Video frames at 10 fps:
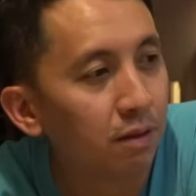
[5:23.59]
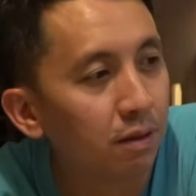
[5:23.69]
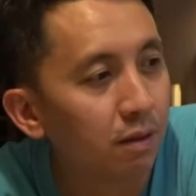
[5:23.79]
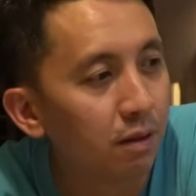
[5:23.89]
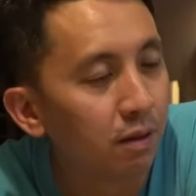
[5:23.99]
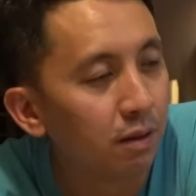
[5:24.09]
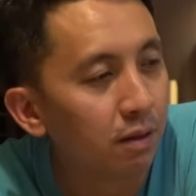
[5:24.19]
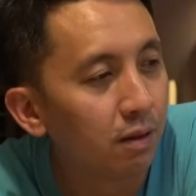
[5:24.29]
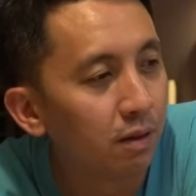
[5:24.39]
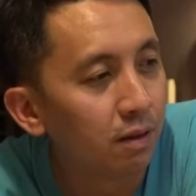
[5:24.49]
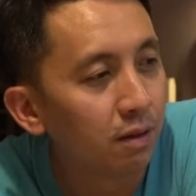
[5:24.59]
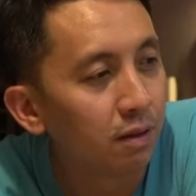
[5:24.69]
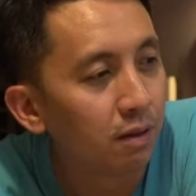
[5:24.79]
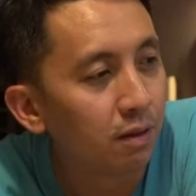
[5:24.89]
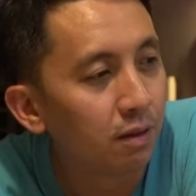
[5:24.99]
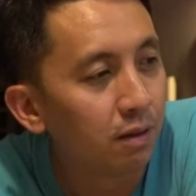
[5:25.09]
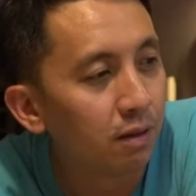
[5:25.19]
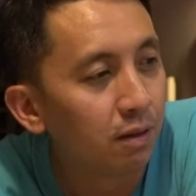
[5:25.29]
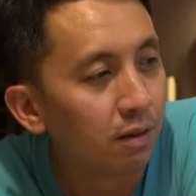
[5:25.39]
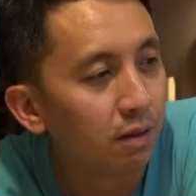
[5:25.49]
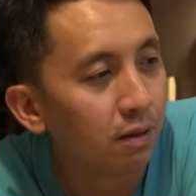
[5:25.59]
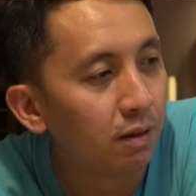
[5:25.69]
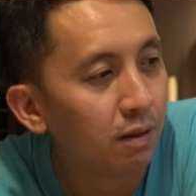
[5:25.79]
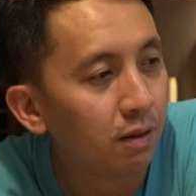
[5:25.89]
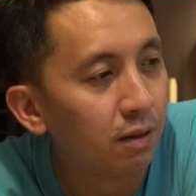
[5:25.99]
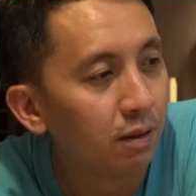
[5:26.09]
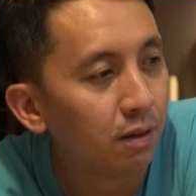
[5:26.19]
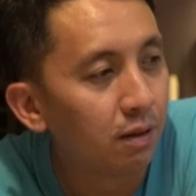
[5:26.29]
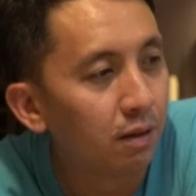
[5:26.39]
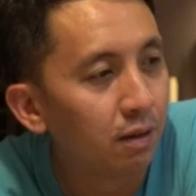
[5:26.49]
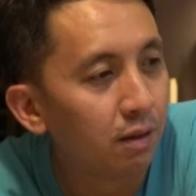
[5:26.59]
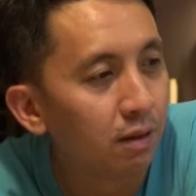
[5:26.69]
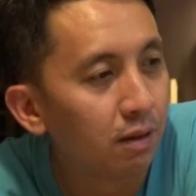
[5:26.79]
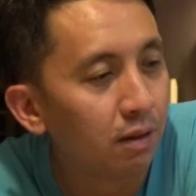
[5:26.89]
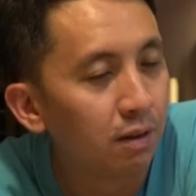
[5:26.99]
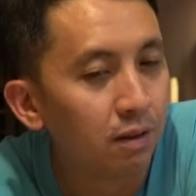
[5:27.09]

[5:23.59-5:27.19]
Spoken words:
No one is speaking in this clip.